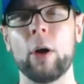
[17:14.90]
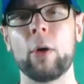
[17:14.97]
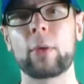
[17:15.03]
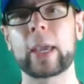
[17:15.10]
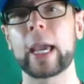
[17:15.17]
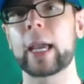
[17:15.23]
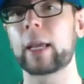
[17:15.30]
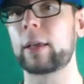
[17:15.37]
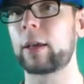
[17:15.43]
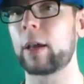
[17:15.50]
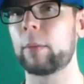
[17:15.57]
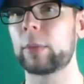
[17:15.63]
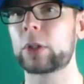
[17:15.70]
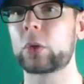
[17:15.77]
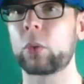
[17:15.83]
Okay,
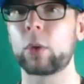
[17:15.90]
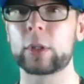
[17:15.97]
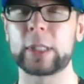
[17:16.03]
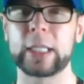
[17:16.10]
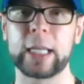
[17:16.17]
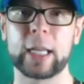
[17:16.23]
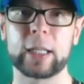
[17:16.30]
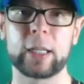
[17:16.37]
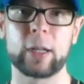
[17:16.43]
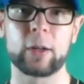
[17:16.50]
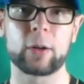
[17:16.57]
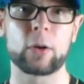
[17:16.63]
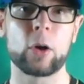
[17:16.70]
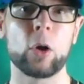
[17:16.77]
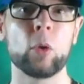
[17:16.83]
coming towards the end
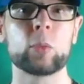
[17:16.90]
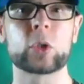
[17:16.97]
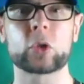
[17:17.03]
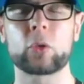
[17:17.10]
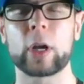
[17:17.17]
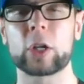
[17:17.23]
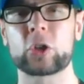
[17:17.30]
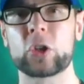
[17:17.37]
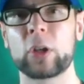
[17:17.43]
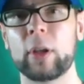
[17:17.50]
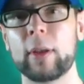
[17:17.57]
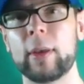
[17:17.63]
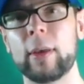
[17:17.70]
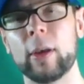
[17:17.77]
here, home stretch.